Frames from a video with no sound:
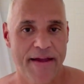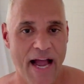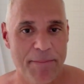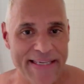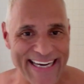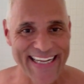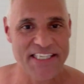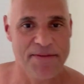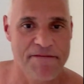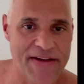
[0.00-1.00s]
I'm getting
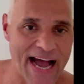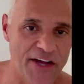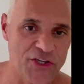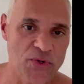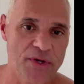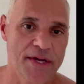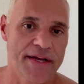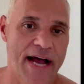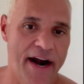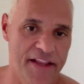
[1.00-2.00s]
some value
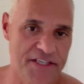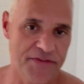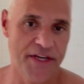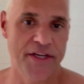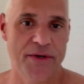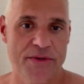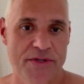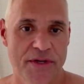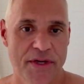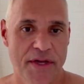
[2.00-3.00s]
out of these
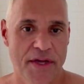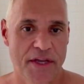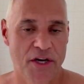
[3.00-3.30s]
videos.